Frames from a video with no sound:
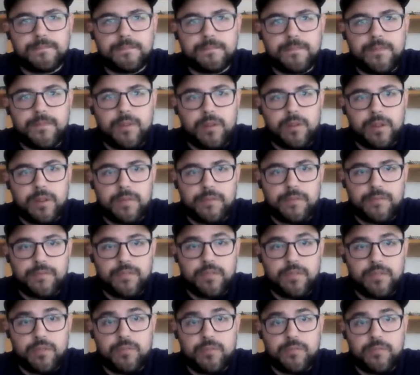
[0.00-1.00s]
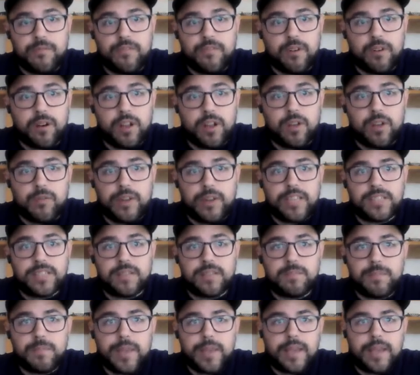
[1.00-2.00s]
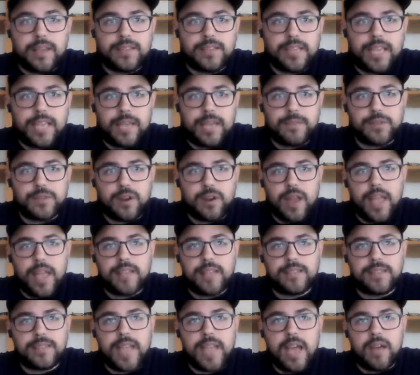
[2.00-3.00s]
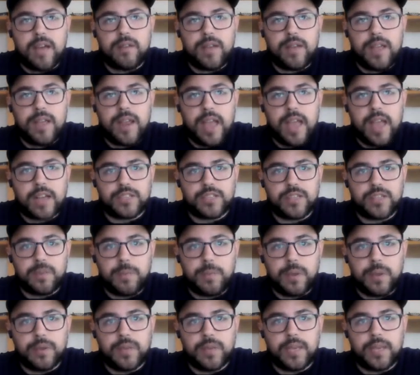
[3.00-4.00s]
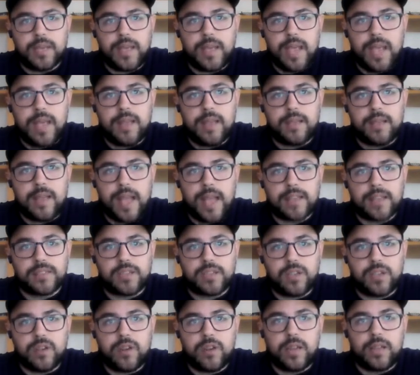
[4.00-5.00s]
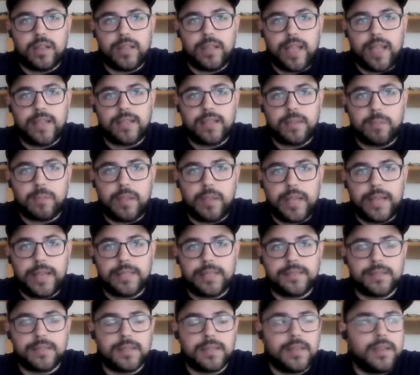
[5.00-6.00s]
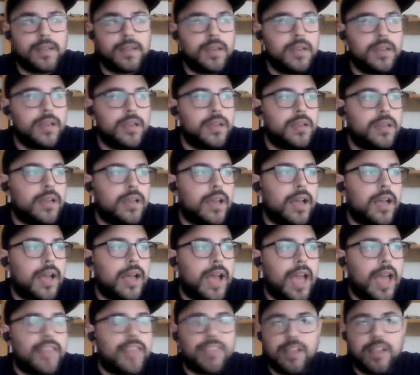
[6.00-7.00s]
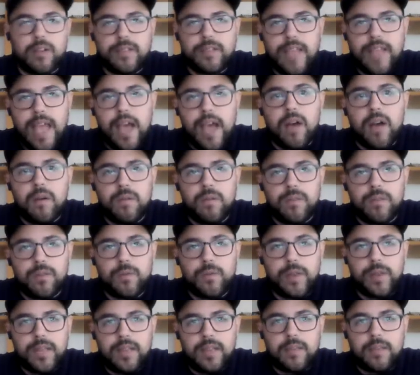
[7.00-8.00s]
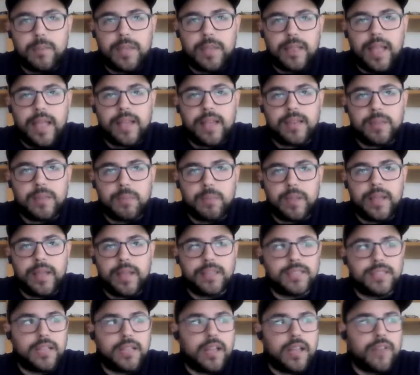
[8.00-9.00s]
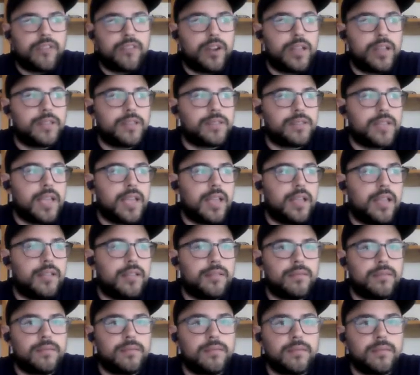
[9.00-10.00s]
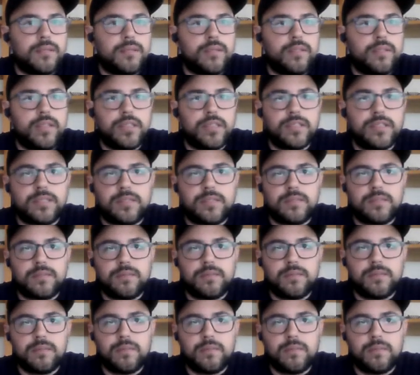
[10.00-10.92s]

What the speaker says: for a good reason, because it keeps our heads down in actually building and executing and landing planes. I think now that we need to be landing planes in governance, and this